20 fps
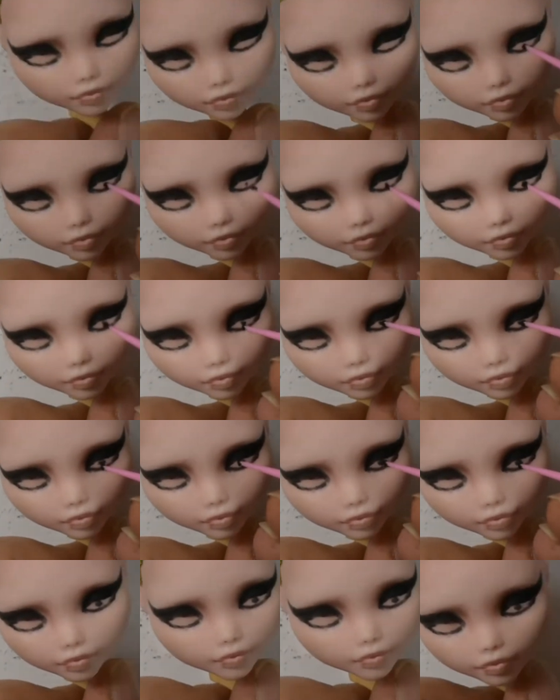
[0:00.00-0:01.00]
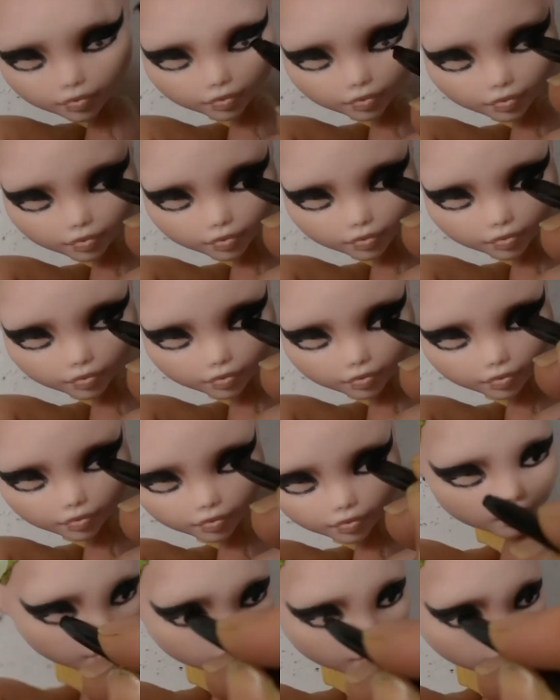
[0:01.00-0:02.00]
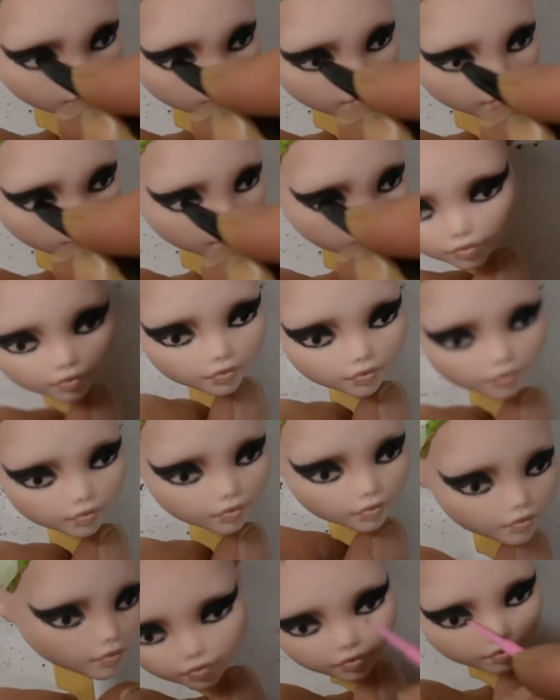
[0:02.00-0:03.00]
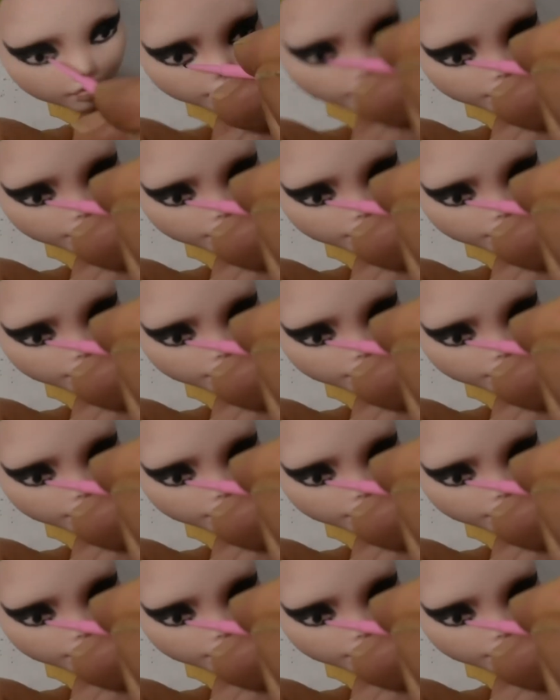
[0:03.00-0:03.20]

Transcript: I tried my best to make this work.